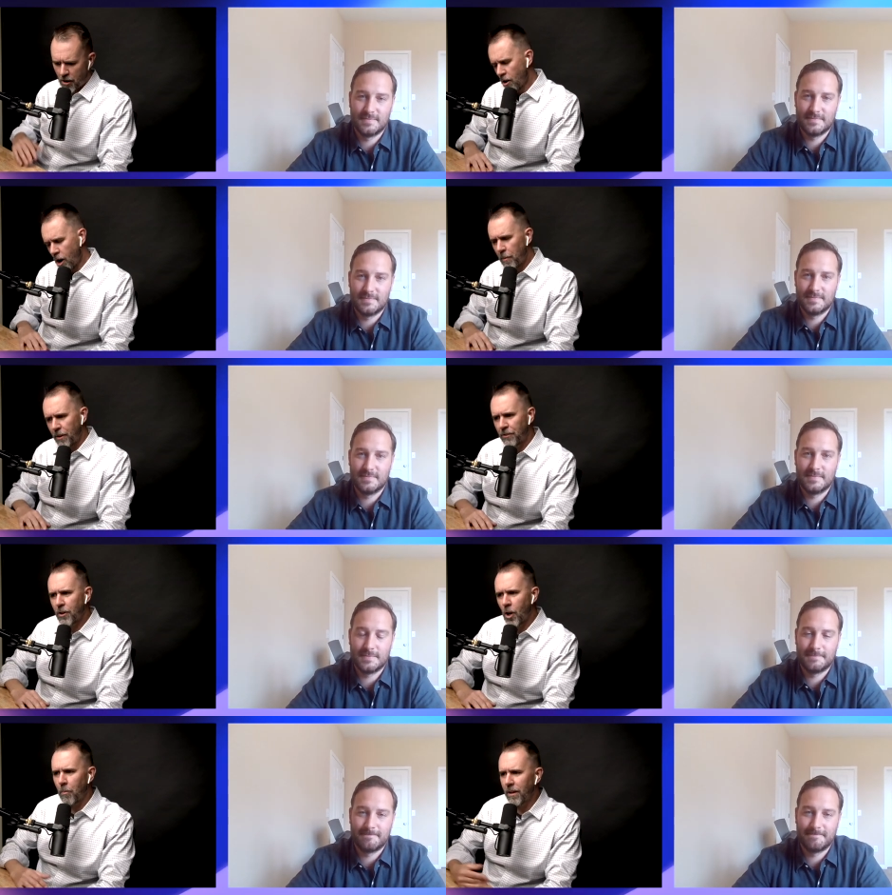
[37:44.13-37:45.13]
Speaker 1: or i'm going to
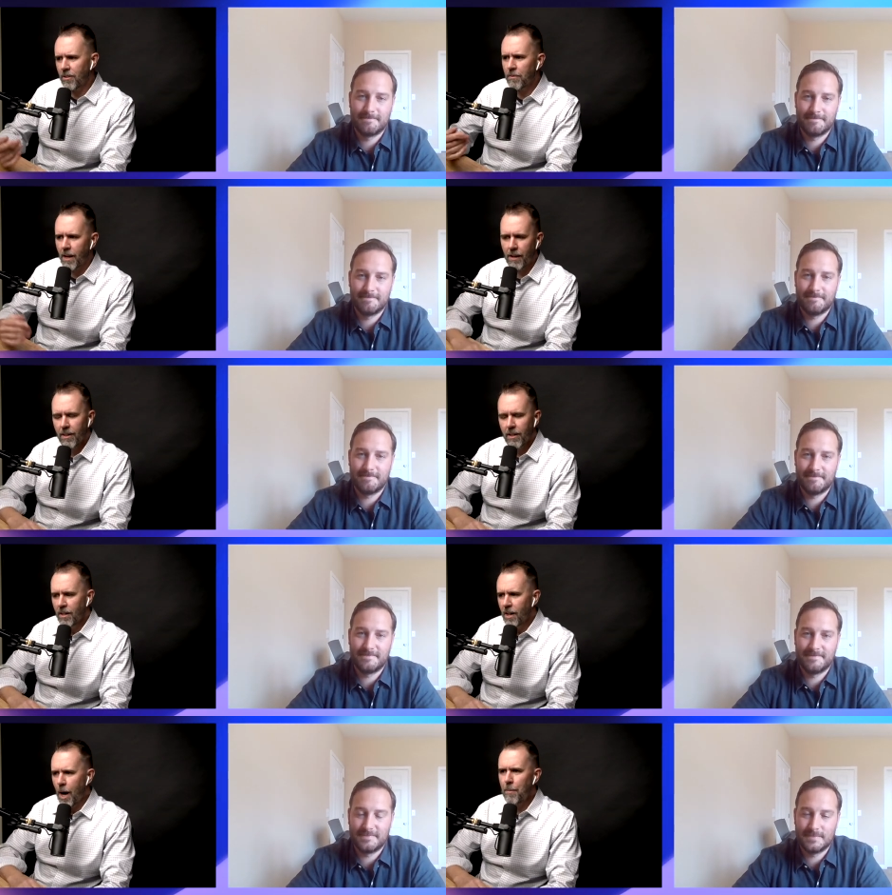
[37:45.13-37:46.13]
scope like some guys
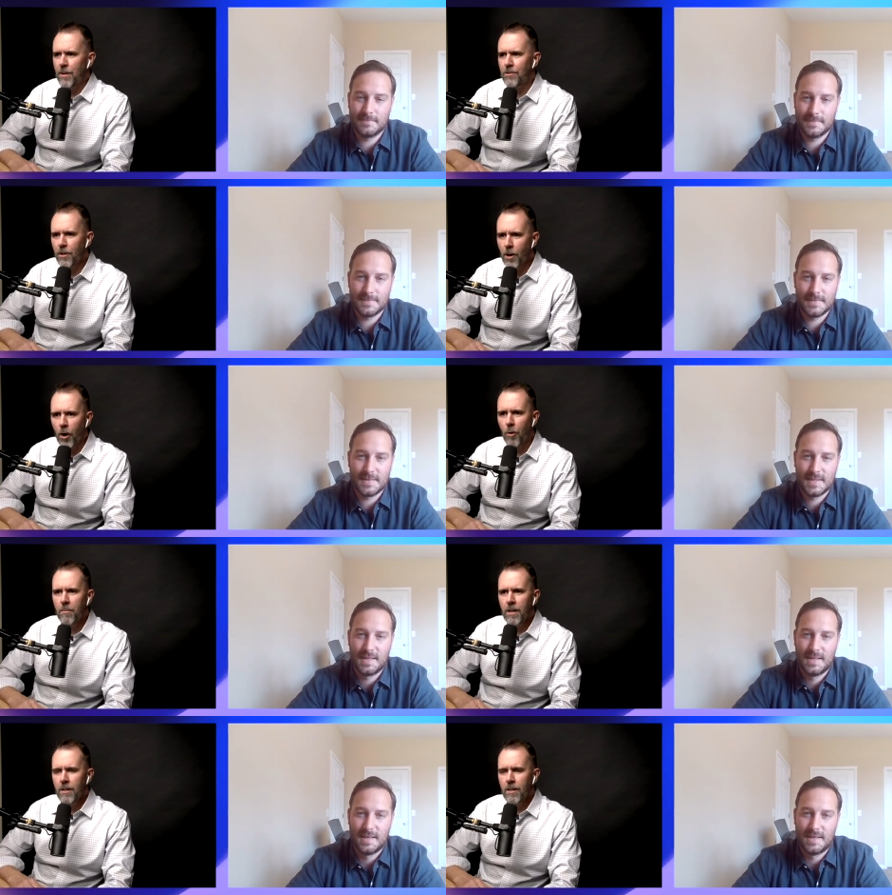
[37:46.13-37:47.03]
i'm going to scope